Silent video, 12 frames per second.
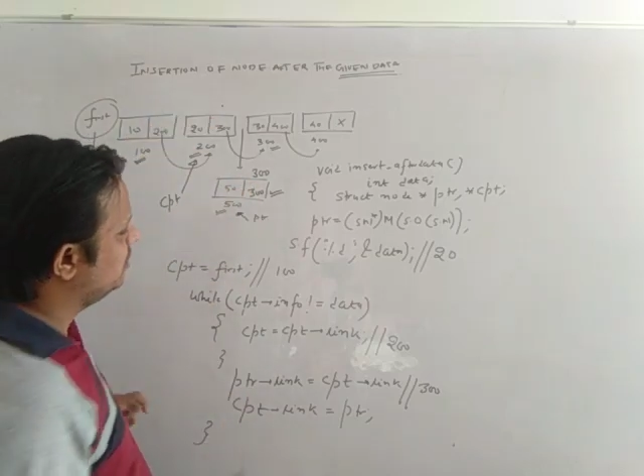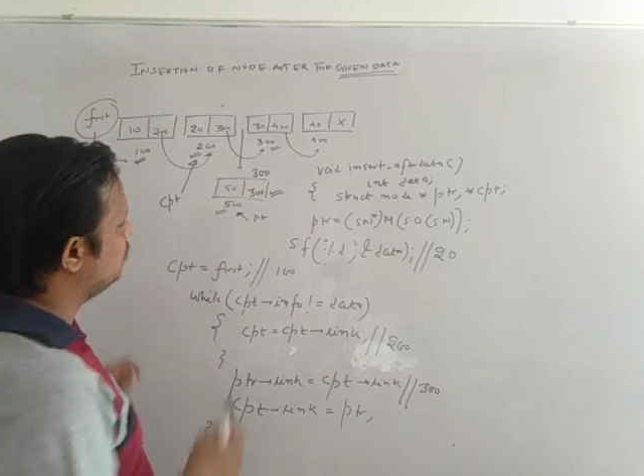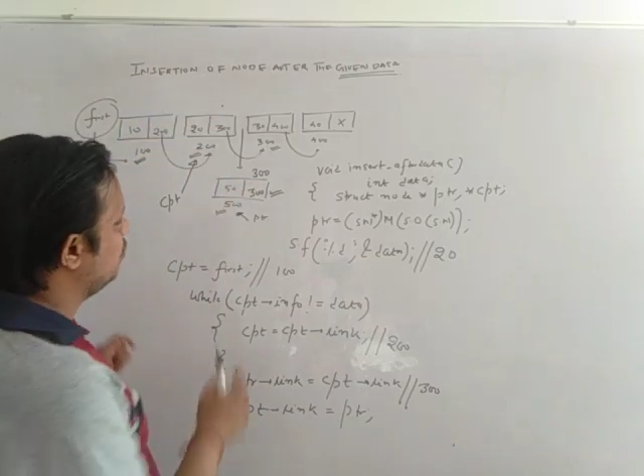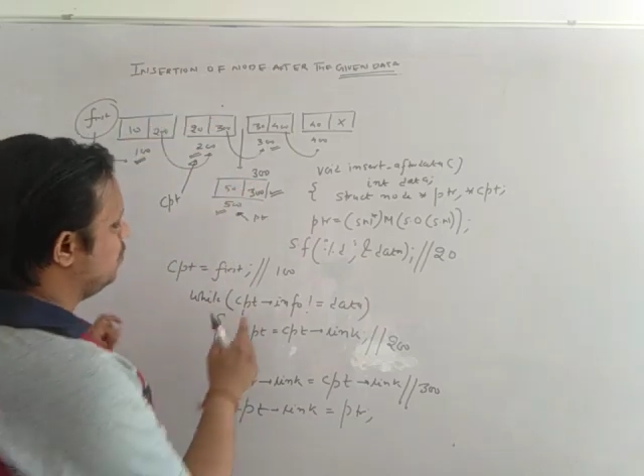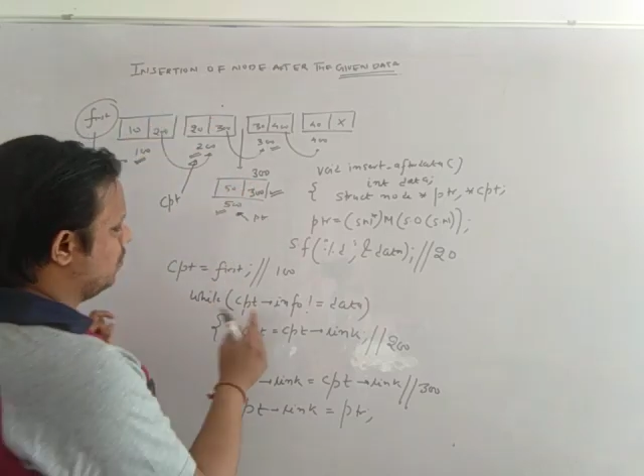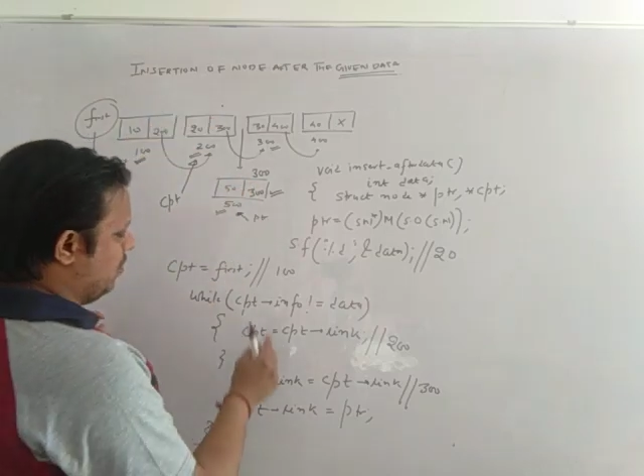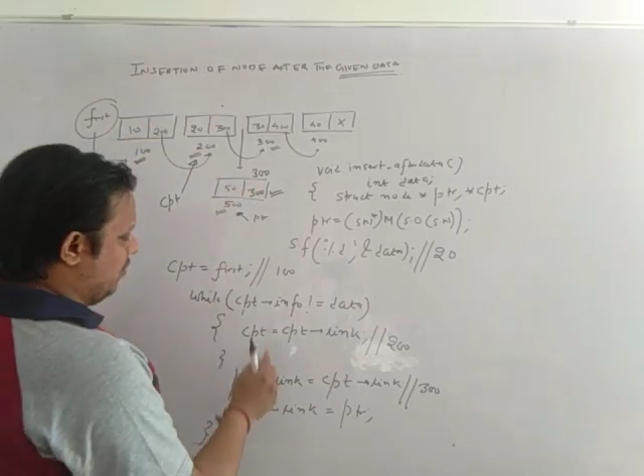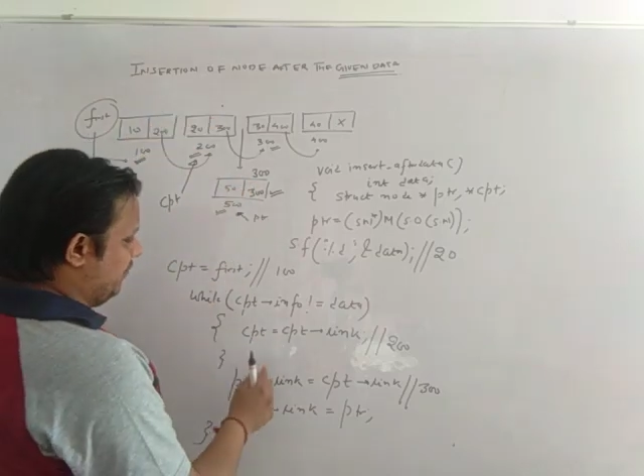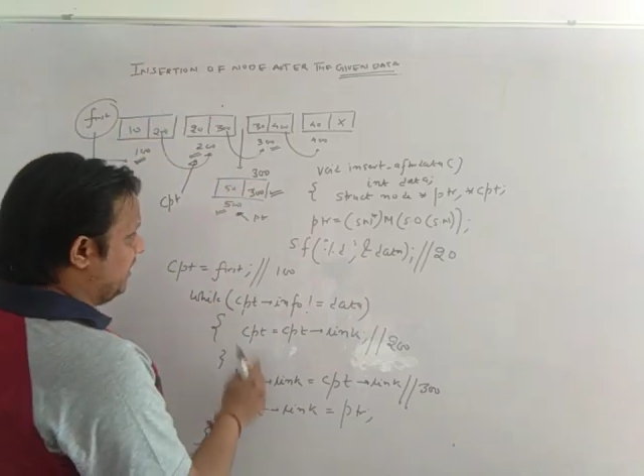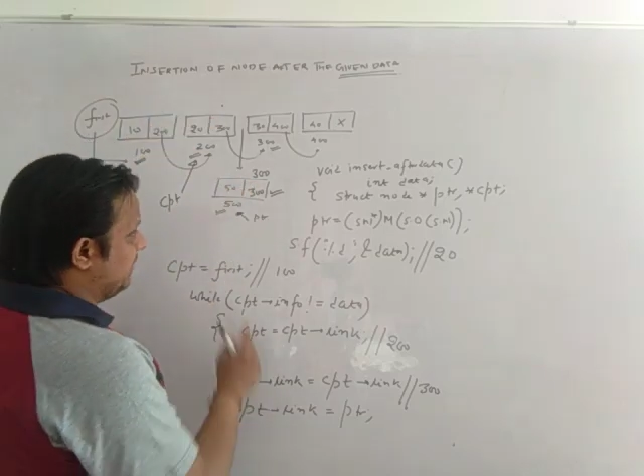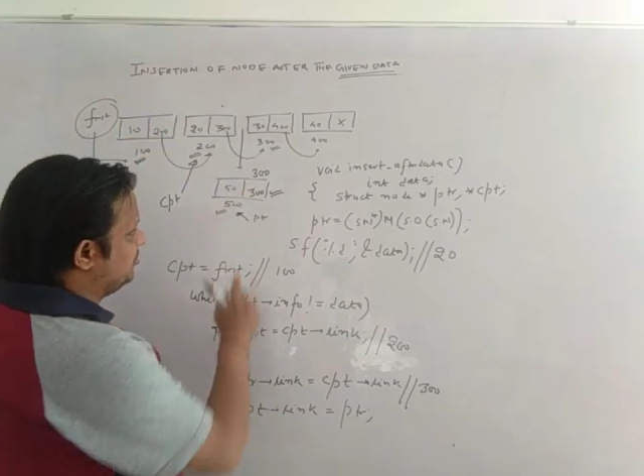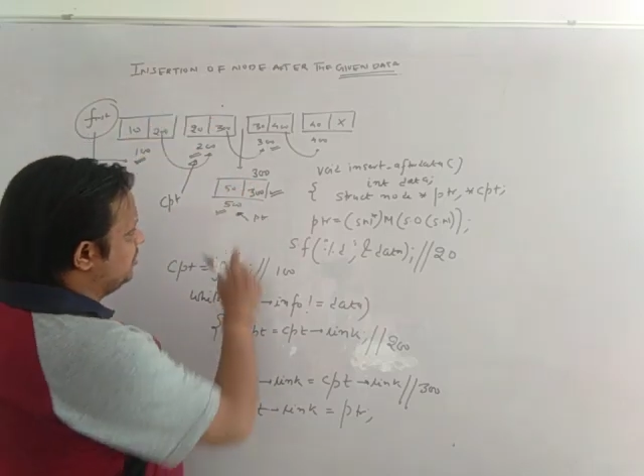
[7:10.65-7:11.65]
So
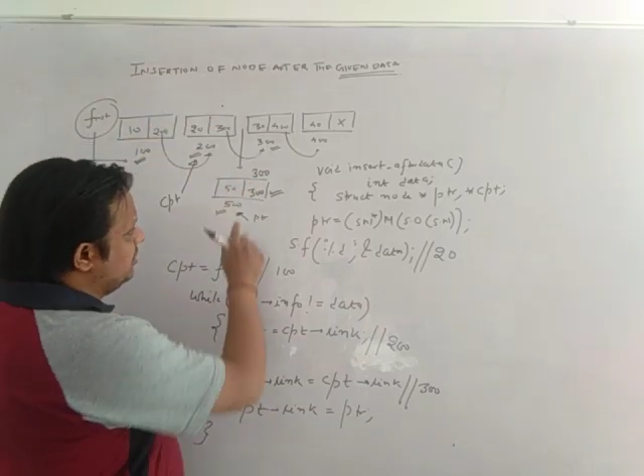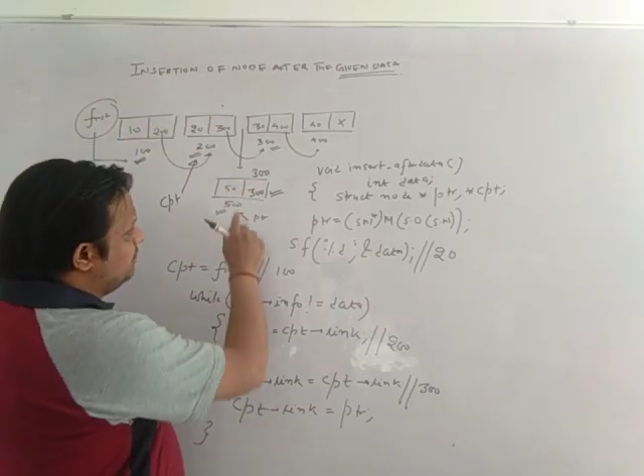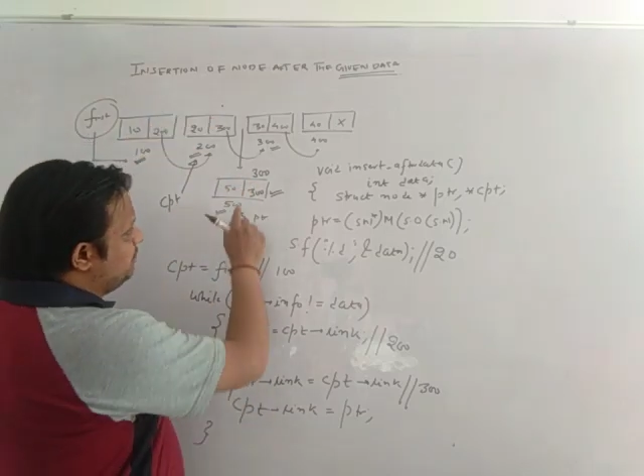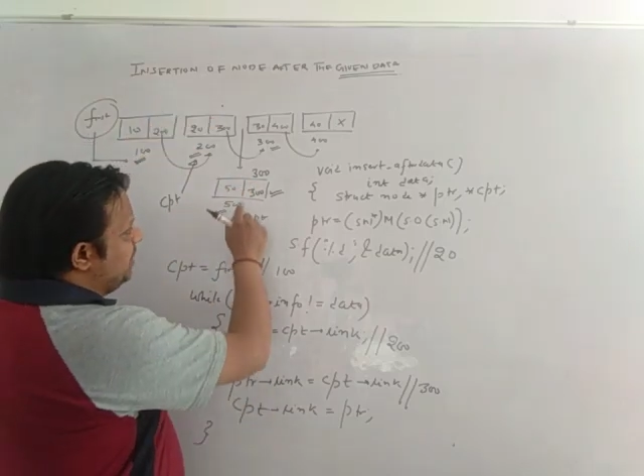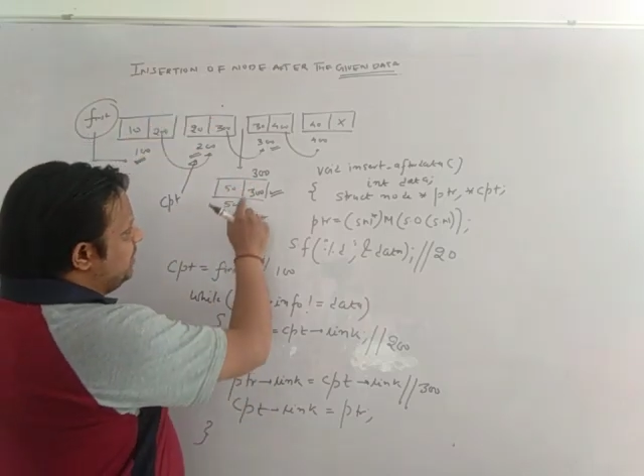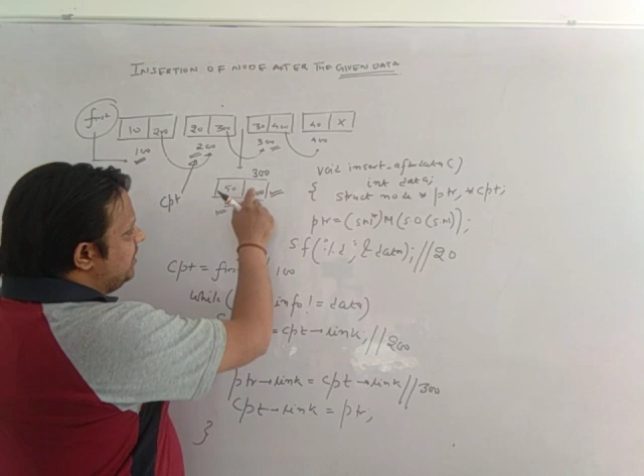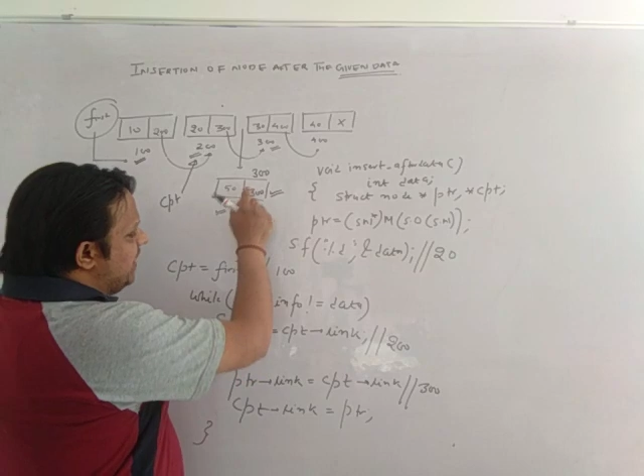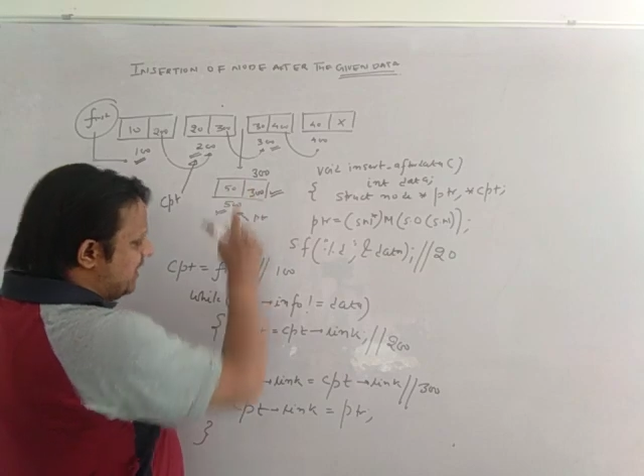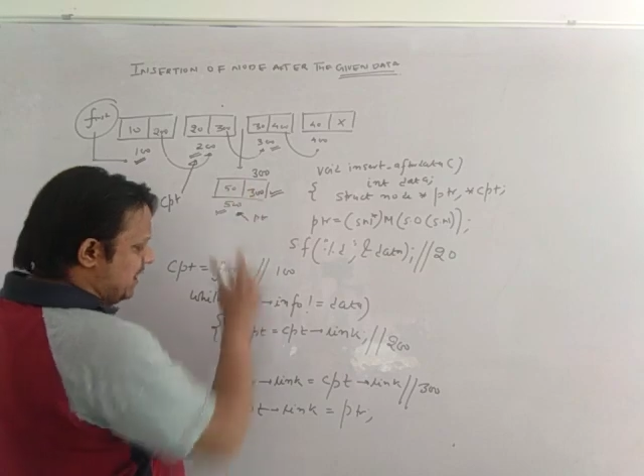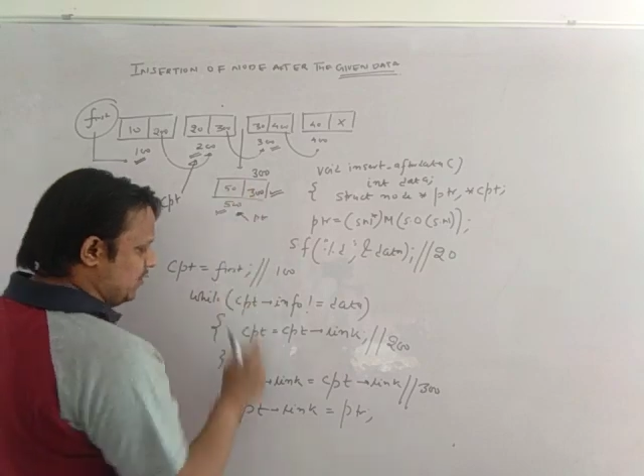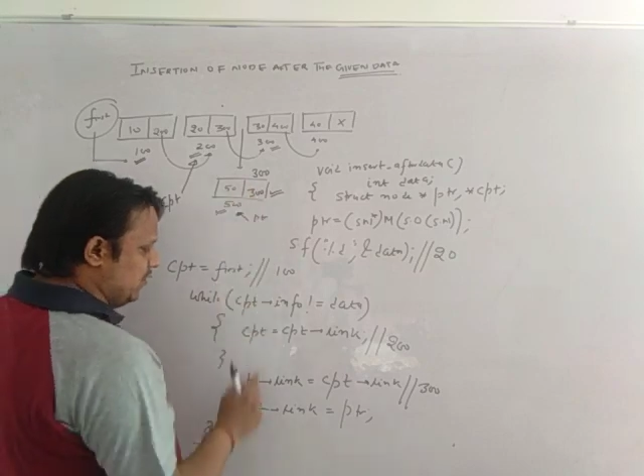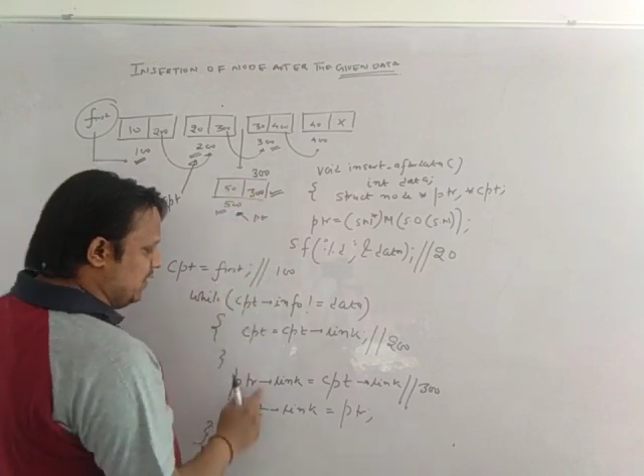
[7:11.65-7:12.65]
we have changed PTR
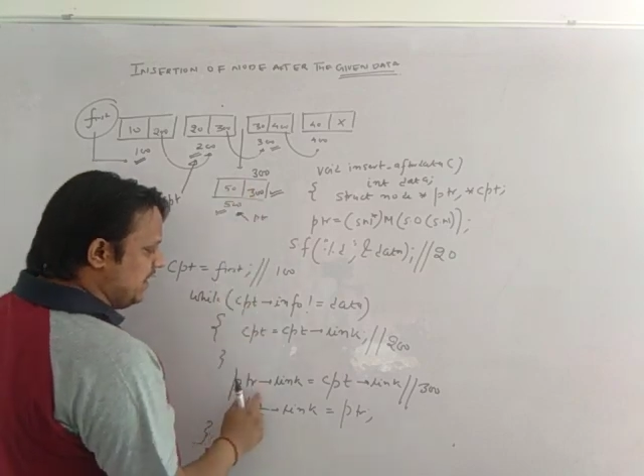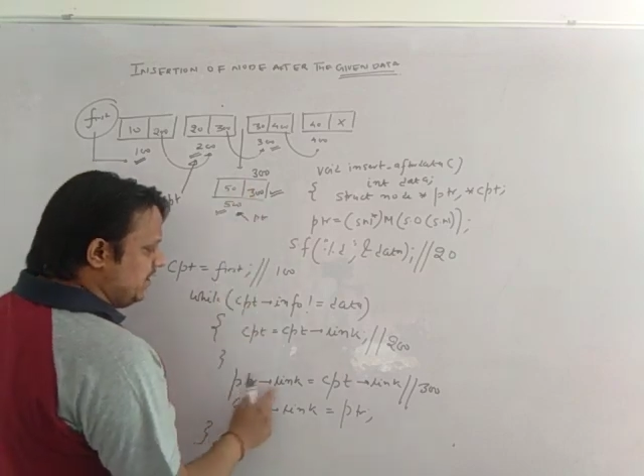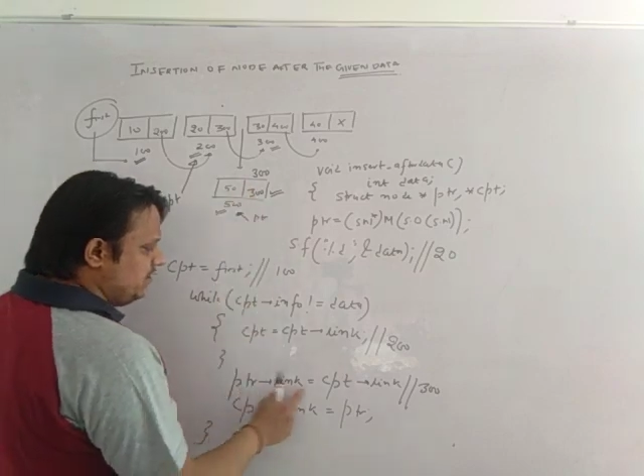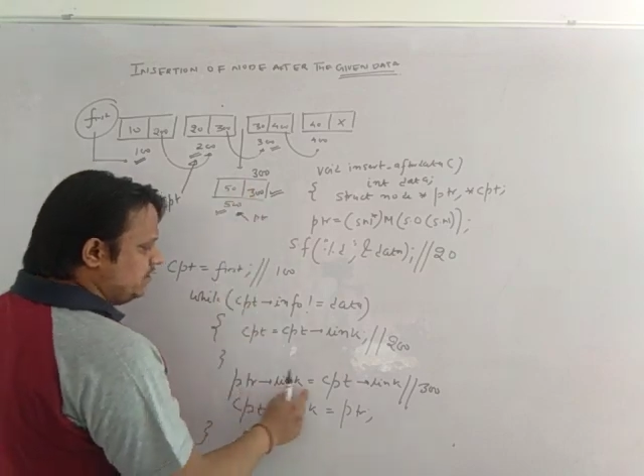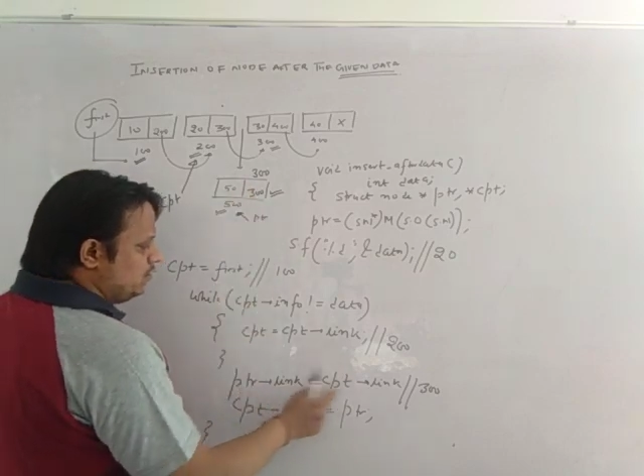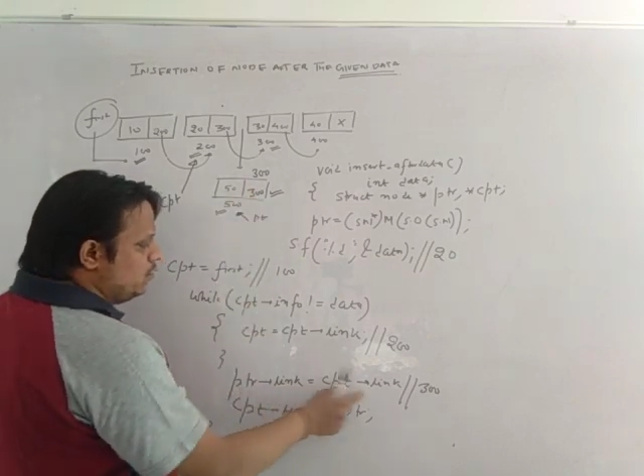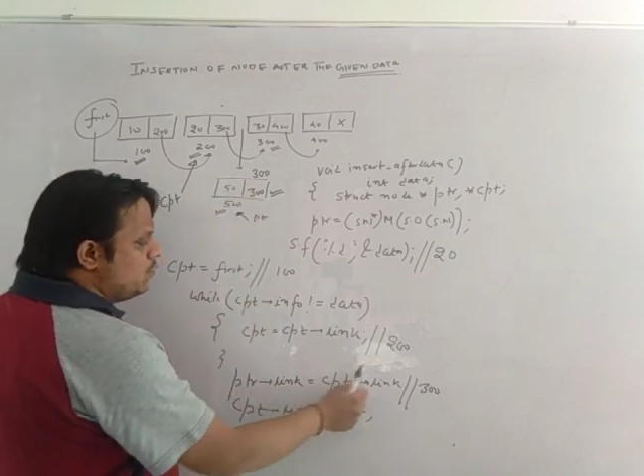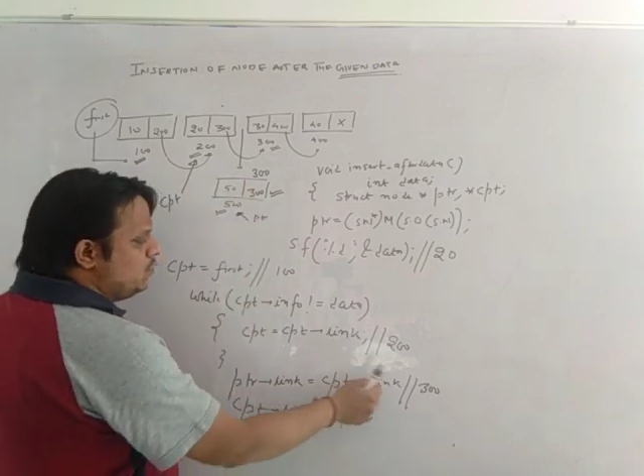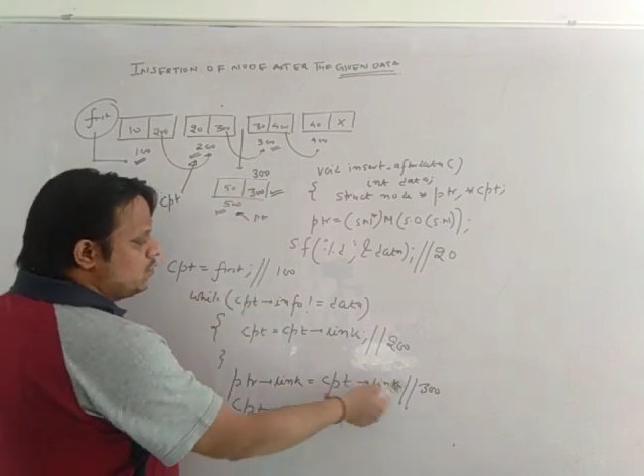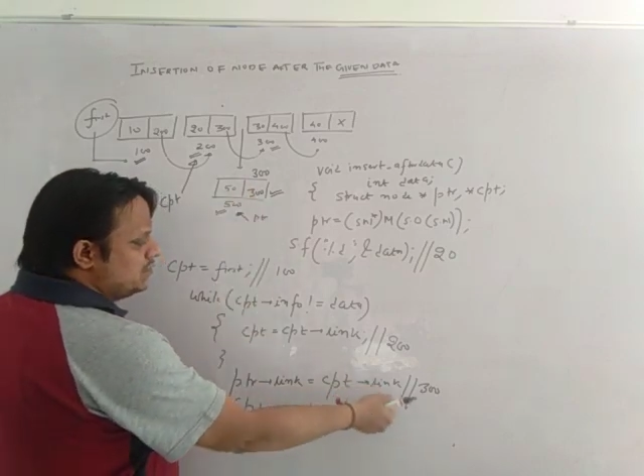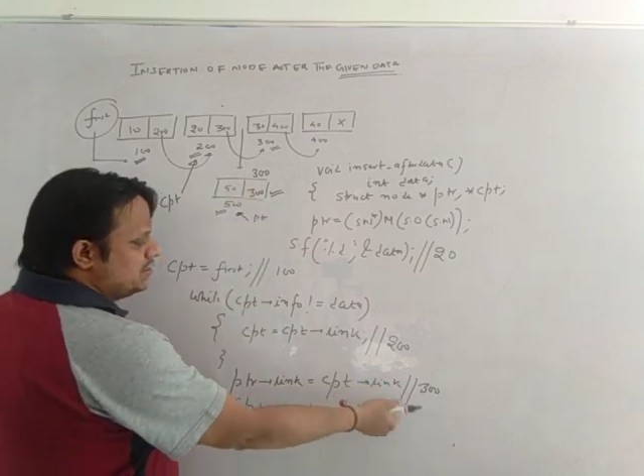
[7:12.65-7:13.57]
arrow link to